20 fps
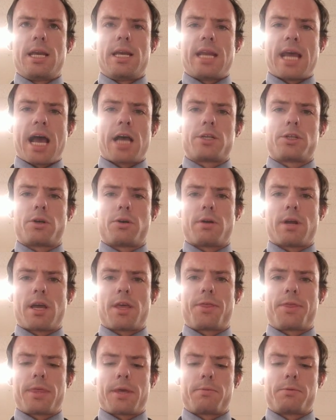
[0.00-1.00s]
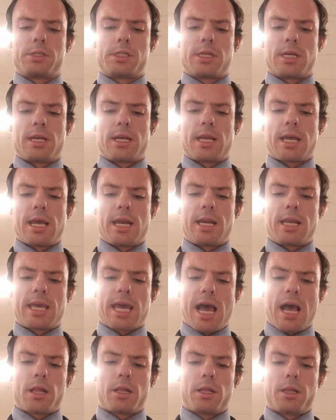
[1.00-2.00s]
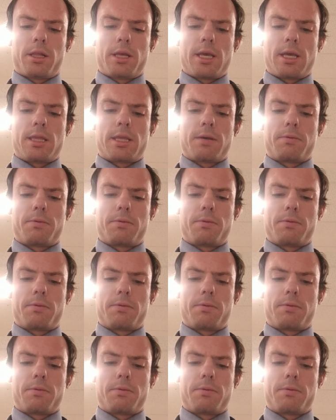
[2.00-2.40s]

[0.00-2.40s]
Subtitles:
Nazareth, that was in Galilee.